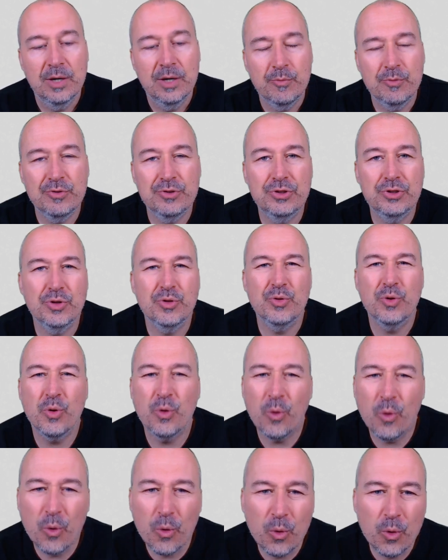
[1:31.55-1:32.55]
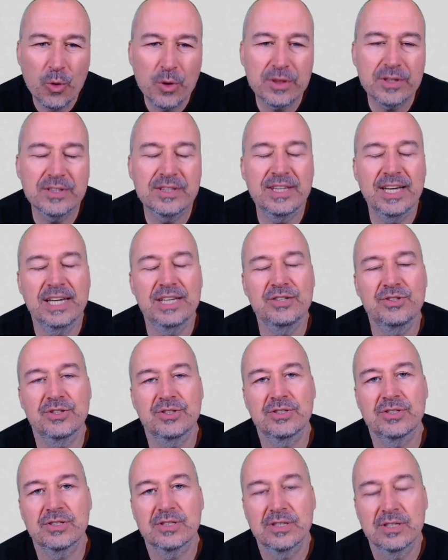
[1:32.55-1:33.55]
will show you all the
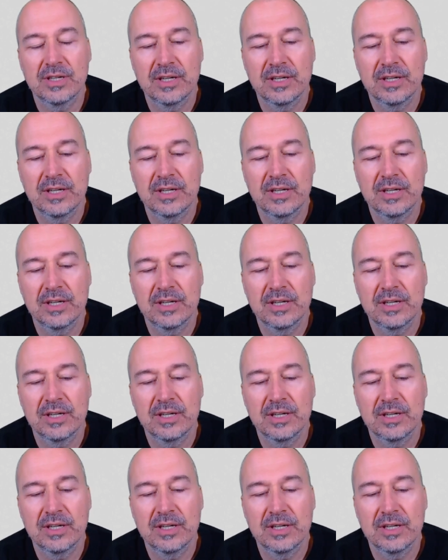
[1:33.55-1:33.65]
dangers